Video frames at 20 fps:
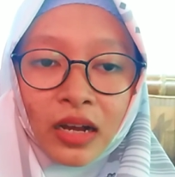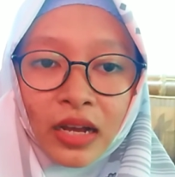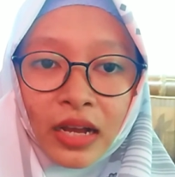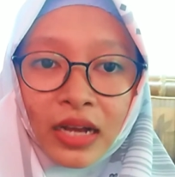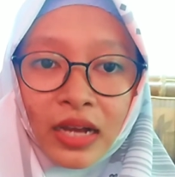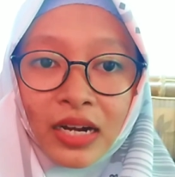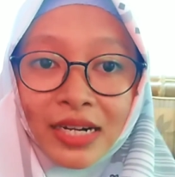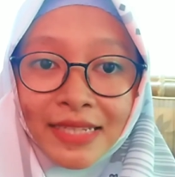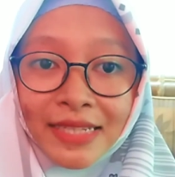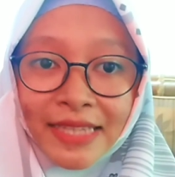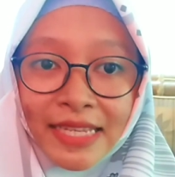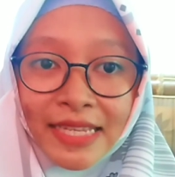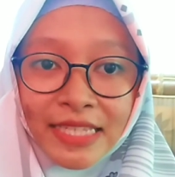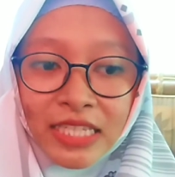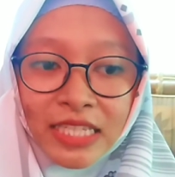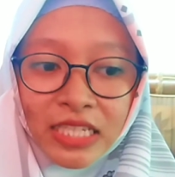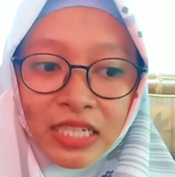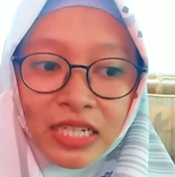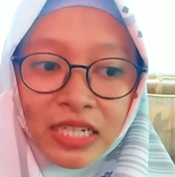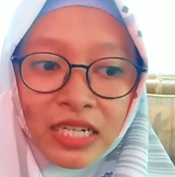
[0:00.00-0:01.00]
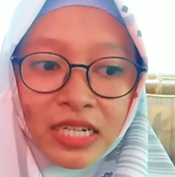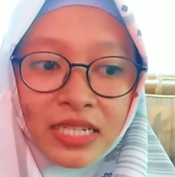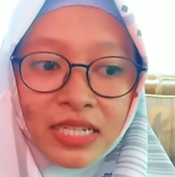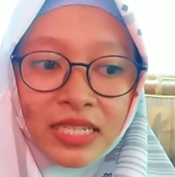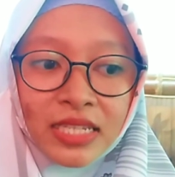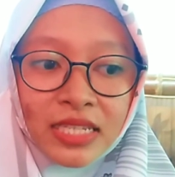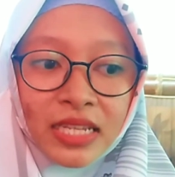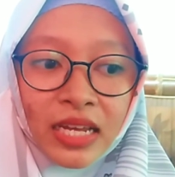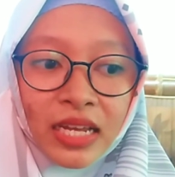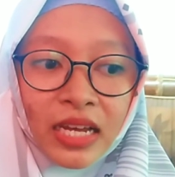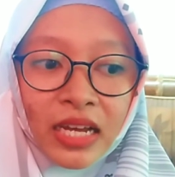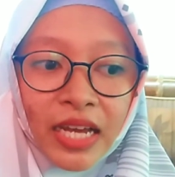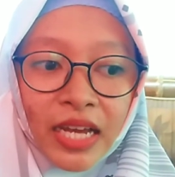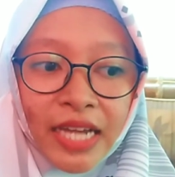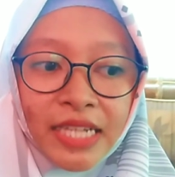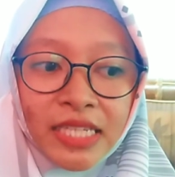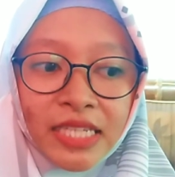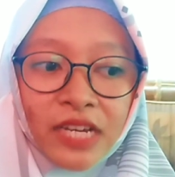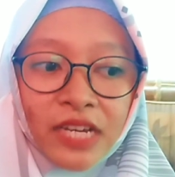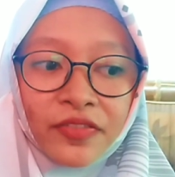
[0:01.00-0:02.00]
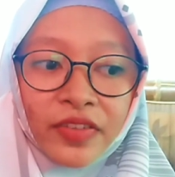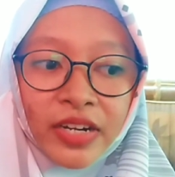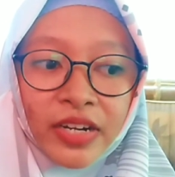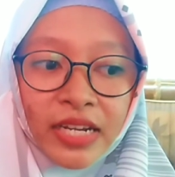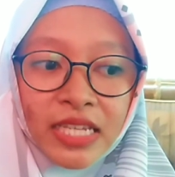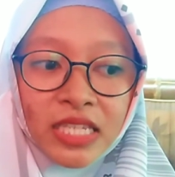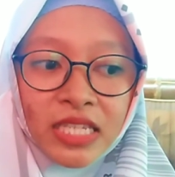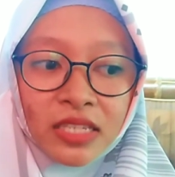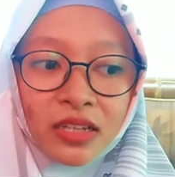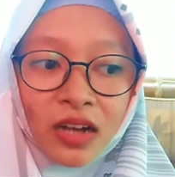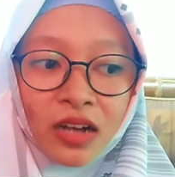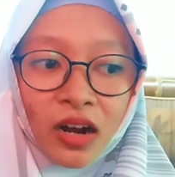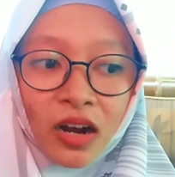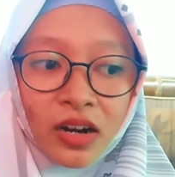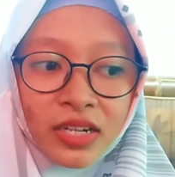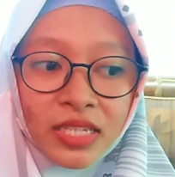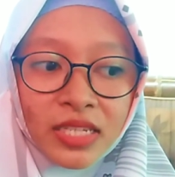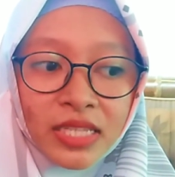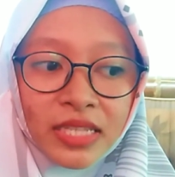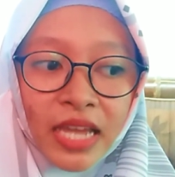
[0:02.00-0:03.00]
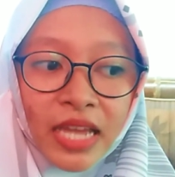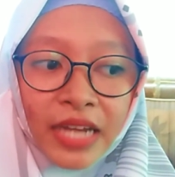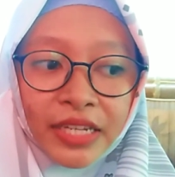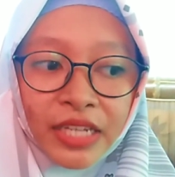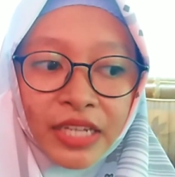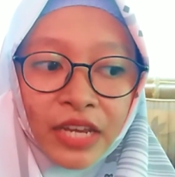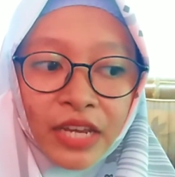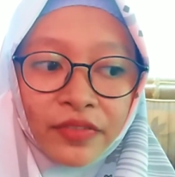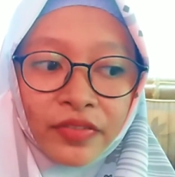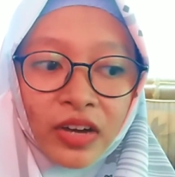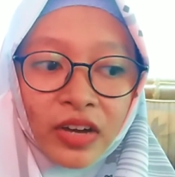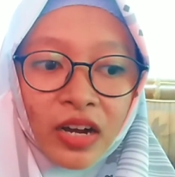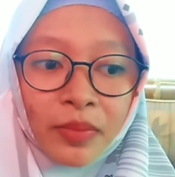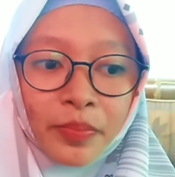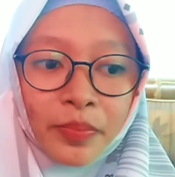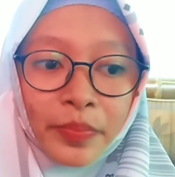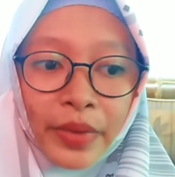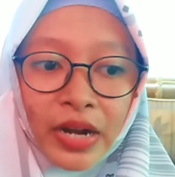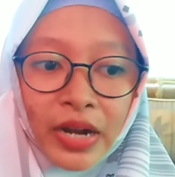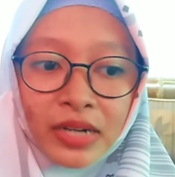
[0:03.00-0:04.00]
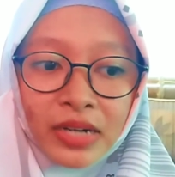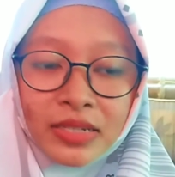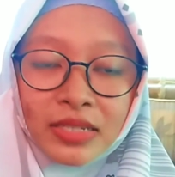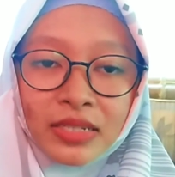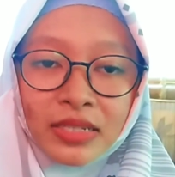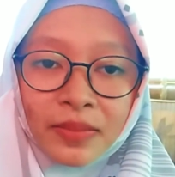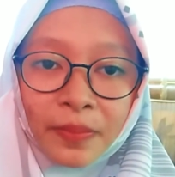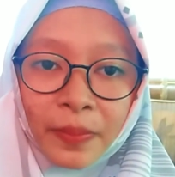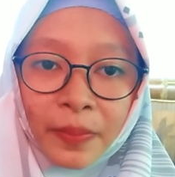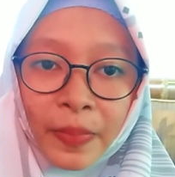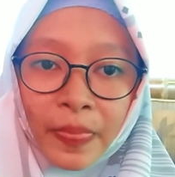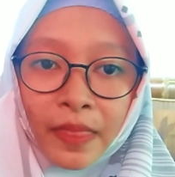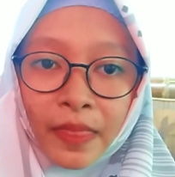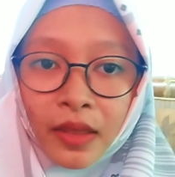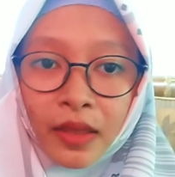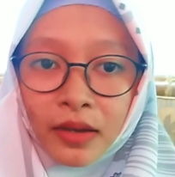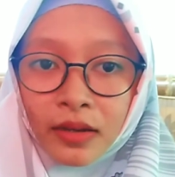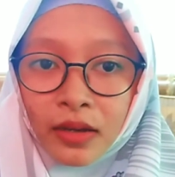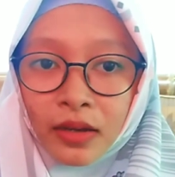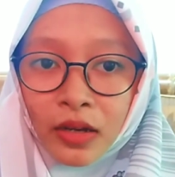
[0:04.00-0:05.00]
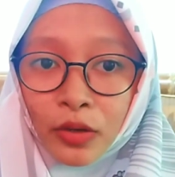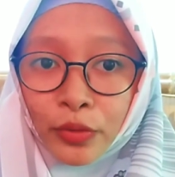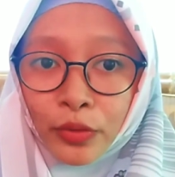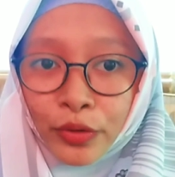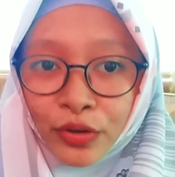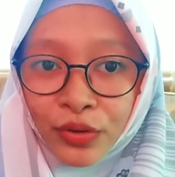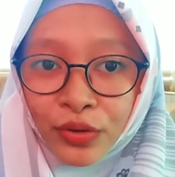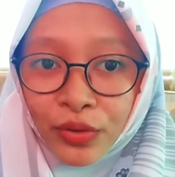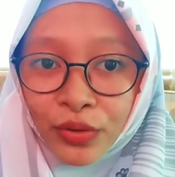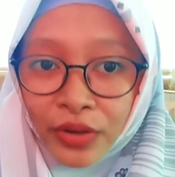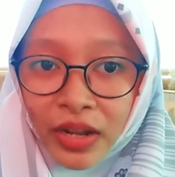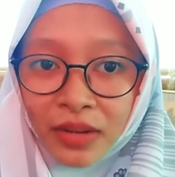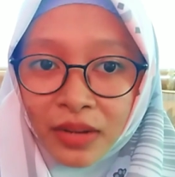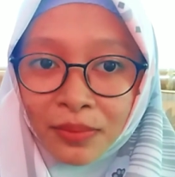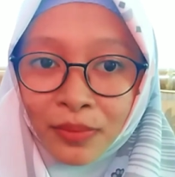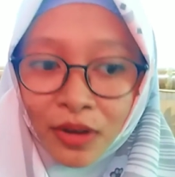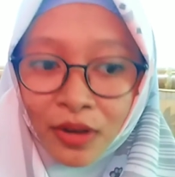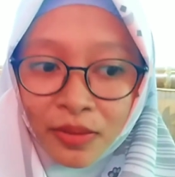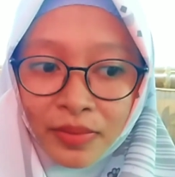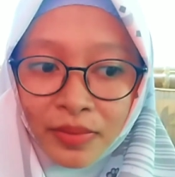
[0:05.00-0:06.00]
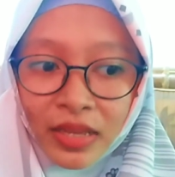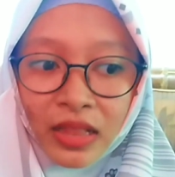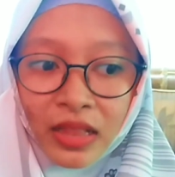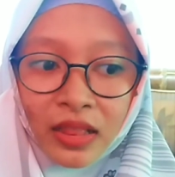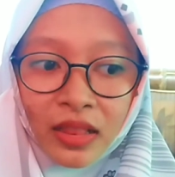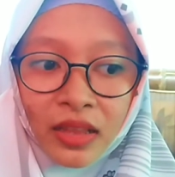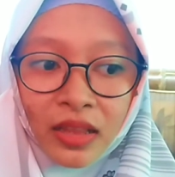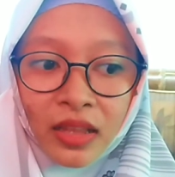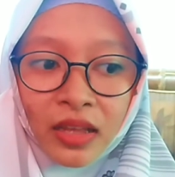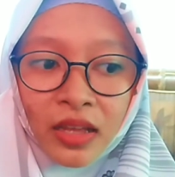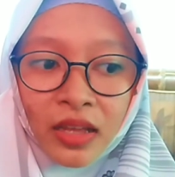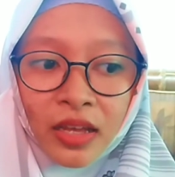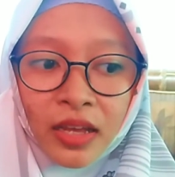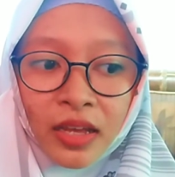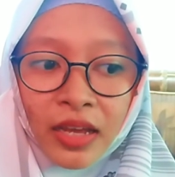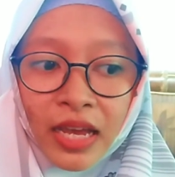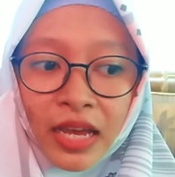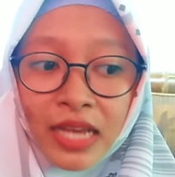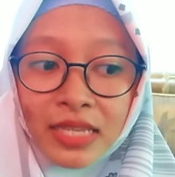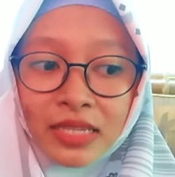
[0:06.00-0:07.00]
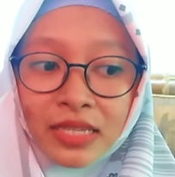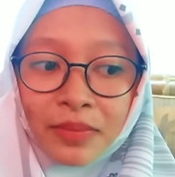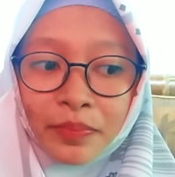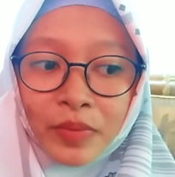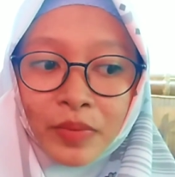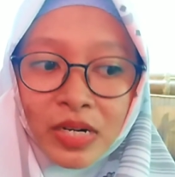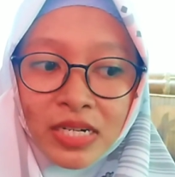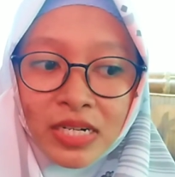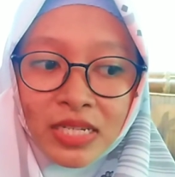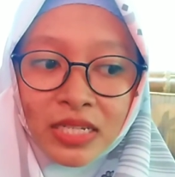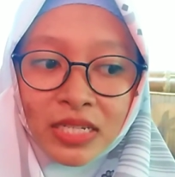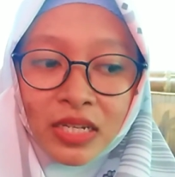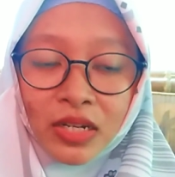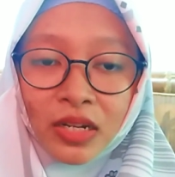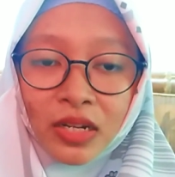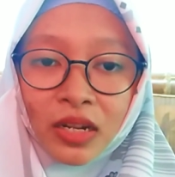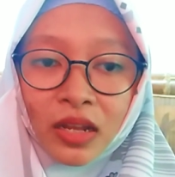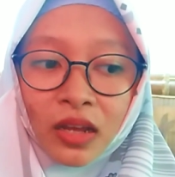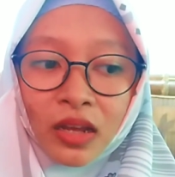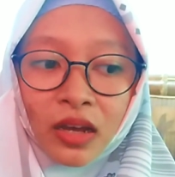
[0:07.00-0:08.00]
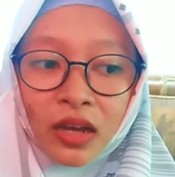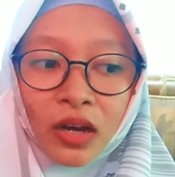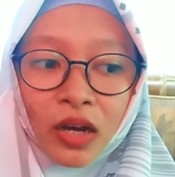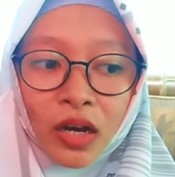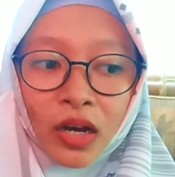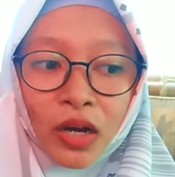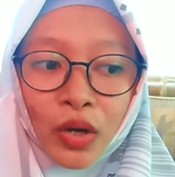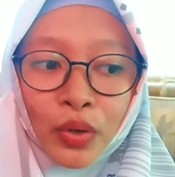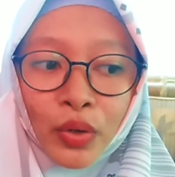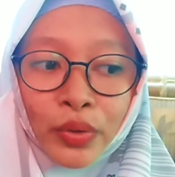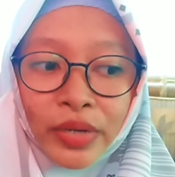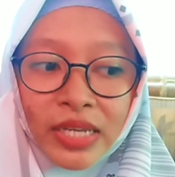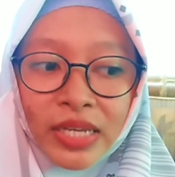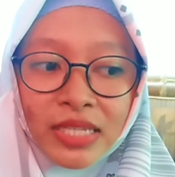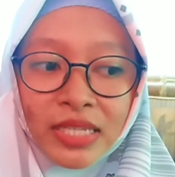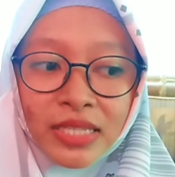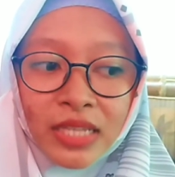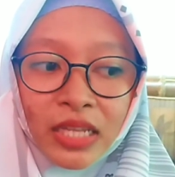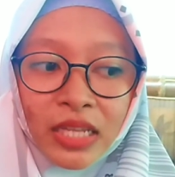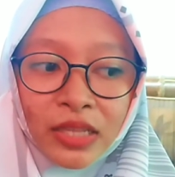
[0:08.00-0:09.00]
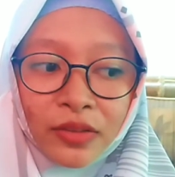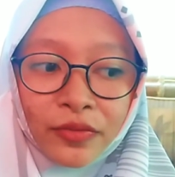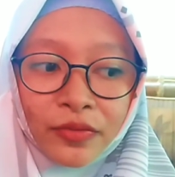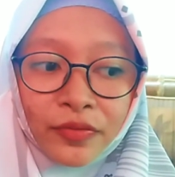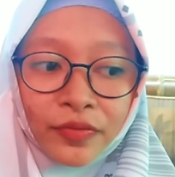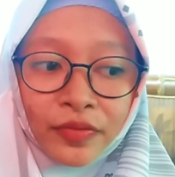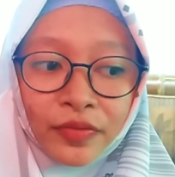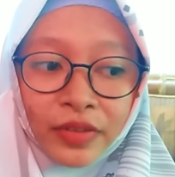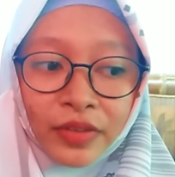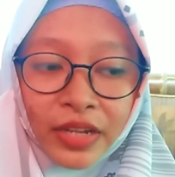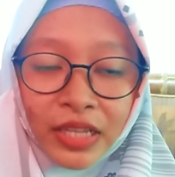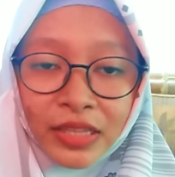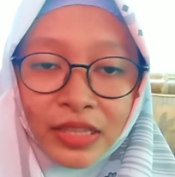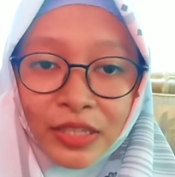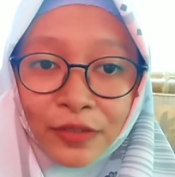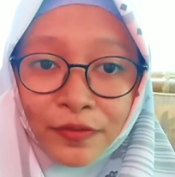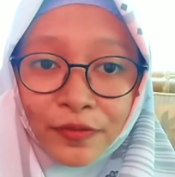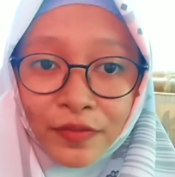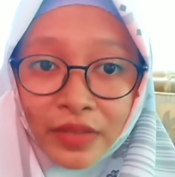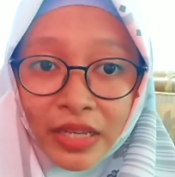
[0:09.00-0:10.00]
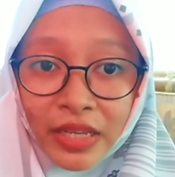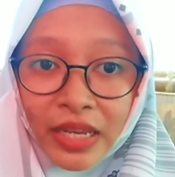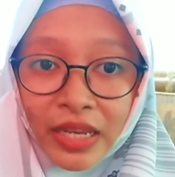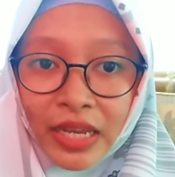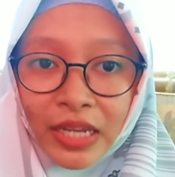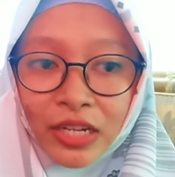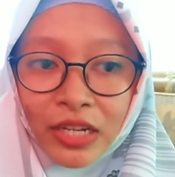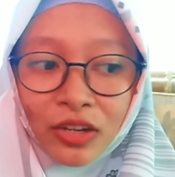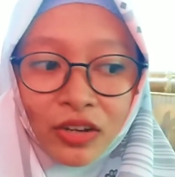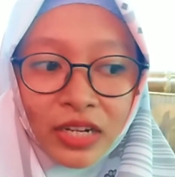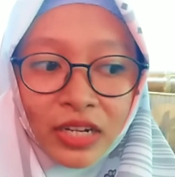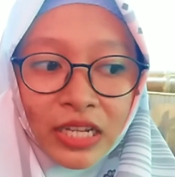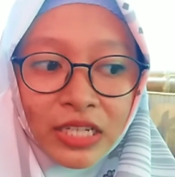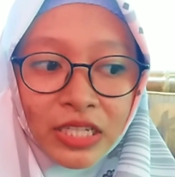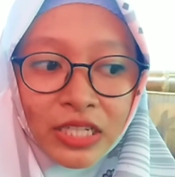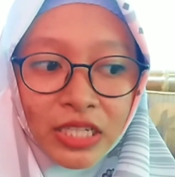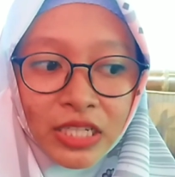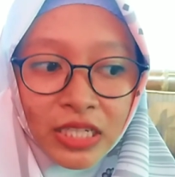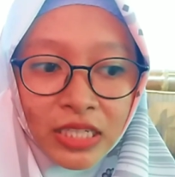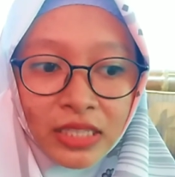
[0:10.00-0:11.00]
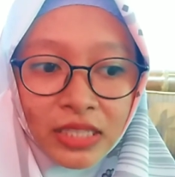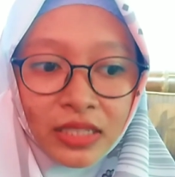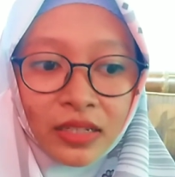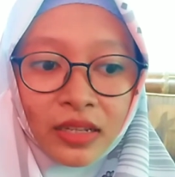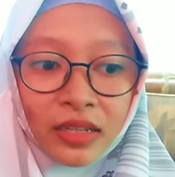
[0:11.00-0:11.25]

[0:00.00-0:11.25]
Her teachers in Japanese course then give a verse, kunduran mobil. As a person who is natively Indonesian,